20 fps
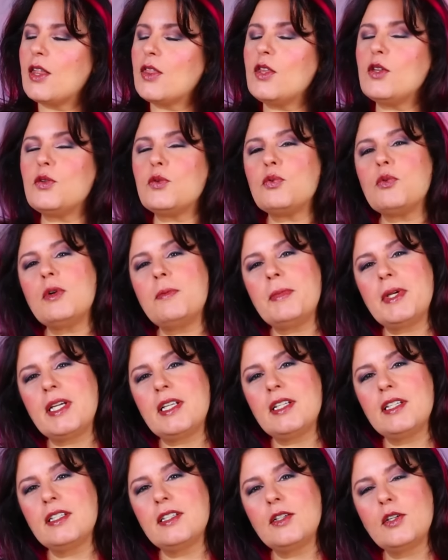this
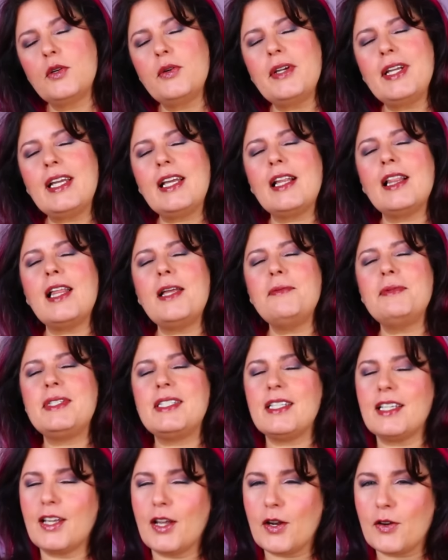woman who he claims
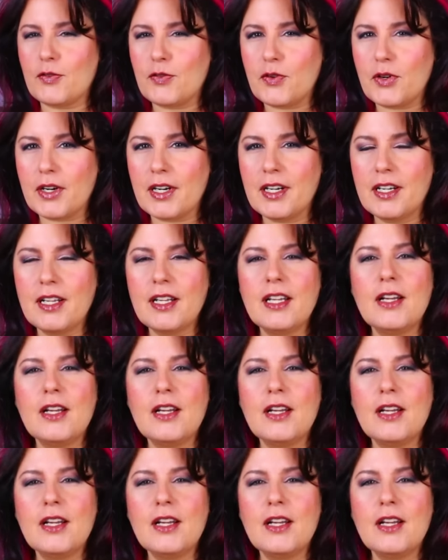to care for,